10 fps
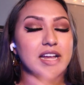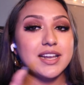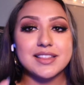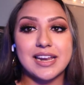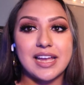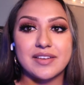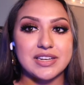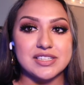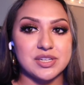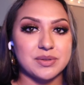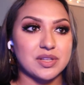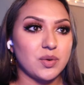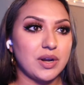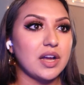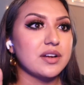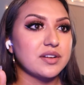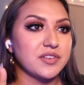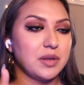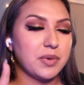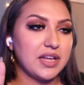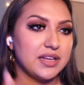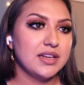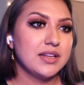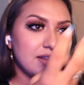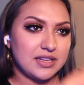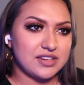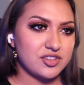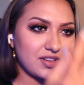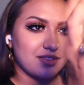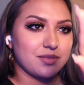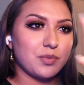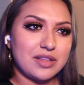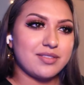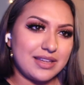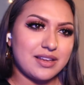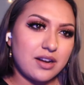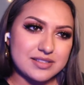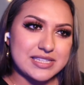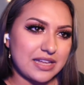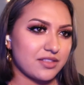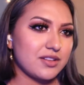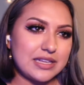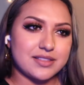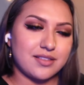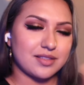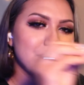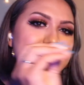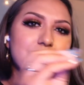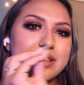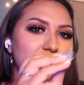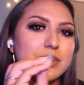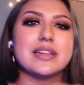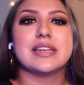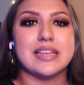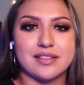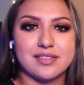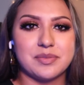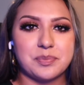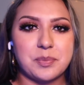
Not that I have an issue with the choreography, but it's just, when you see it all together like this, sometimes that's what it needs.